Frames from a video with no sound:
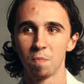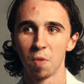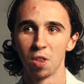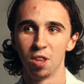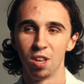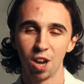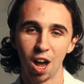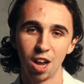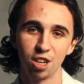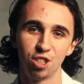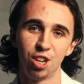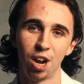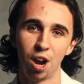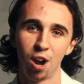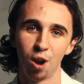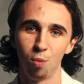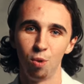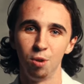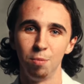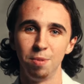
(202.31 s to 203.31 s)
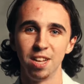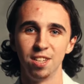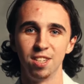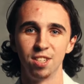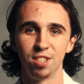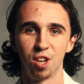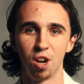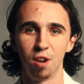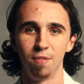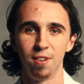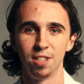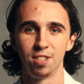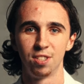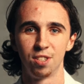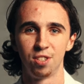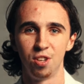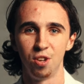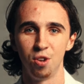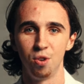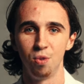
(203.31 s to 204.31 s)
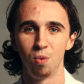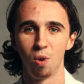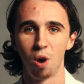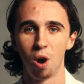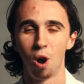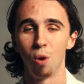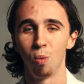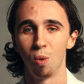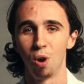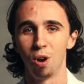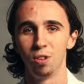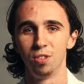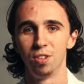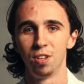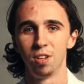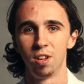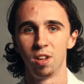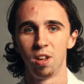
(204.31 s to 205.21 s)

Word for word: to not share it would be a disservice to our world.